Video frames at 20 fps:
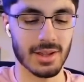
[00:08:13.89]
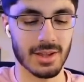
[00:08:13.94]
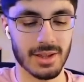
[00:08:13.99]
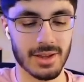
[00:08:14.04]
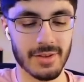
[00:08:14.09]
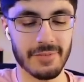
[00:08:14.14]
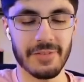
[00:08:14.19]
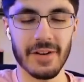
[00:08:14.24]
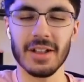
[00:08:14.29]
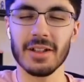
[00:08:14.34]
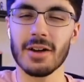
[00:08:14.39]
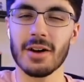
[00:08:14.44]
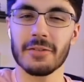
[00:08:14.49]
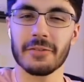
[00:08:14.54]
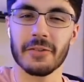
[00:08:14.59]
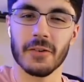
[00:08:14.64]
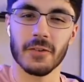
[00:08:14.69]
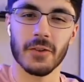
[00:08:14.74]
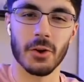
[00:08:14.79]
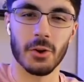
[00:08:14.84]
It fell off for
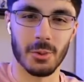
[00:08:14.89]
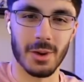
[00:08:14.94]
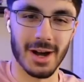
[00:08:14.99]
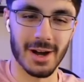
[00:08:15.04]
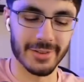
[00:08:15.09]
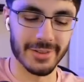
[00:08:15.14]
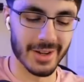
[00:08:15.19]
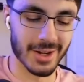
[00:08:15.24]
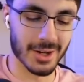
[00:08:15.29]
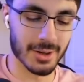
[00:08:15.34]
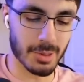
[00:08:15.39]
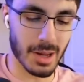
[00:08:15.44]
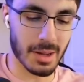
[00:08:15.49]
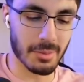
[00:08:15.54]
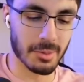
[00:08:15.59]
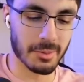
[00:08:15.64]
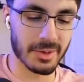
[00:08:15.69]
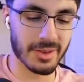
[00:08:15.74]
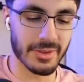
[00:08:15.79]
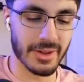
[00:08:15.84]
a little while there.
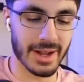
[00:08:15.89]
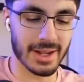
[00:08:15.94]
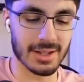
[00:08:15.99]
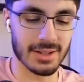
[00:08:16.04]
Probably like